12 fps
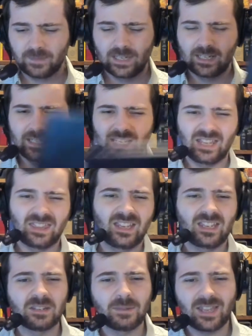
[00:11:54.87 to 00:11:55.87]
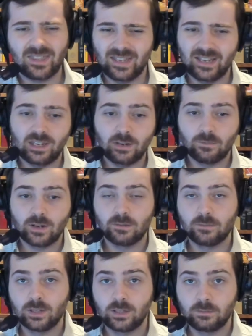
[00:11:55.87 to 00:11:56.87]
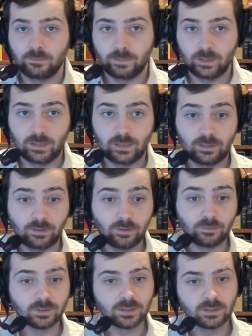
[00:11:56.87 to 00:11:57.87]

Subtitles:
You may think you want one, but you don't.